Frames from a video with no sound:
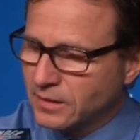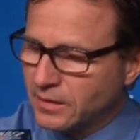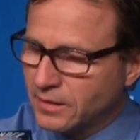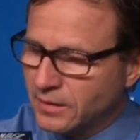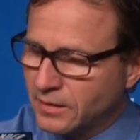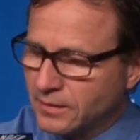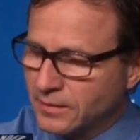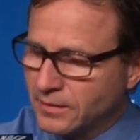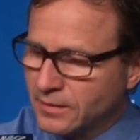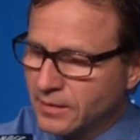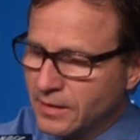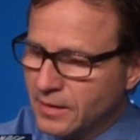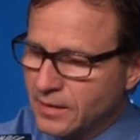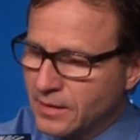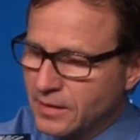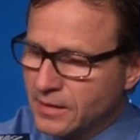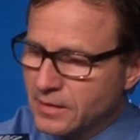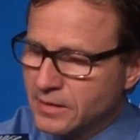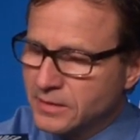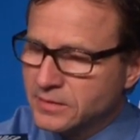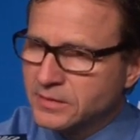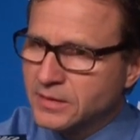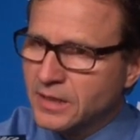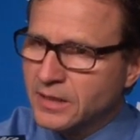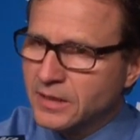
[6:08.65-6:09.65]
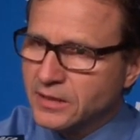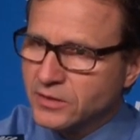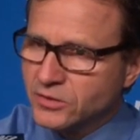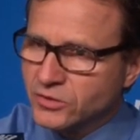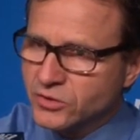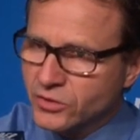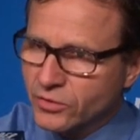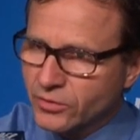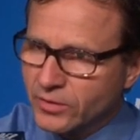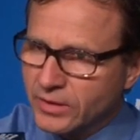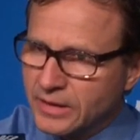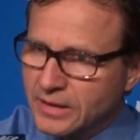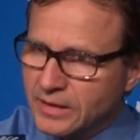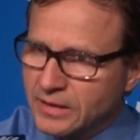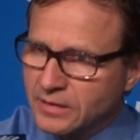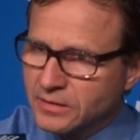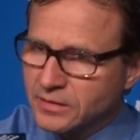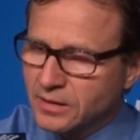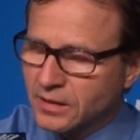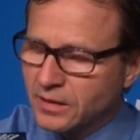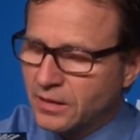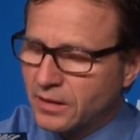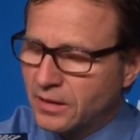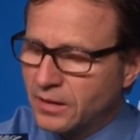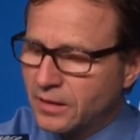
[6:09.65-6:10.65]
on setting
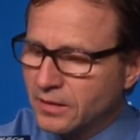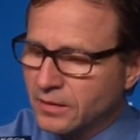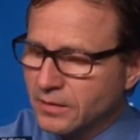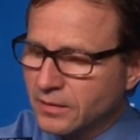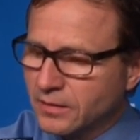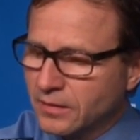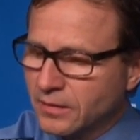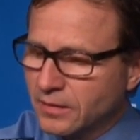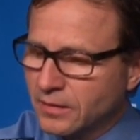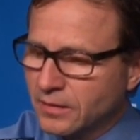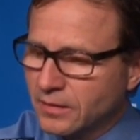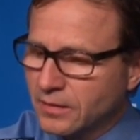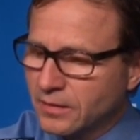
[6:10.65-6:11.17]
screens, on